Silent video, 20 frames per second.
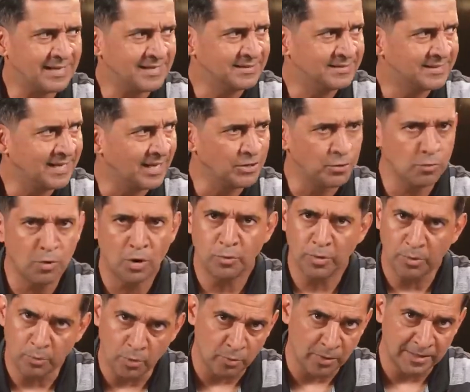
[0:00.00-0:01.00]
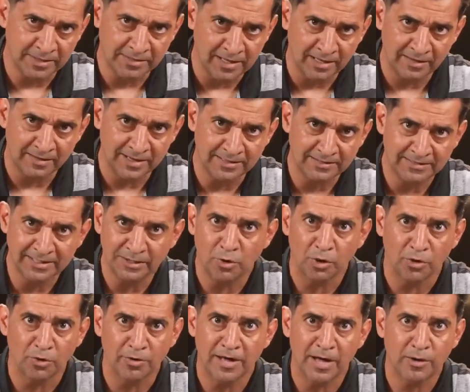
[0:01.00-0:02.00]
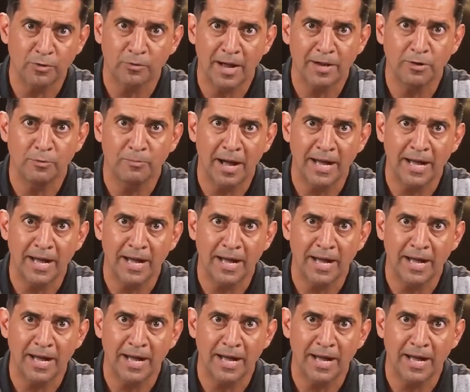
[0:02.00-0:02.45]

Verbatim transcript: I can tell you where we were when Dylan and Tico learned how to ride a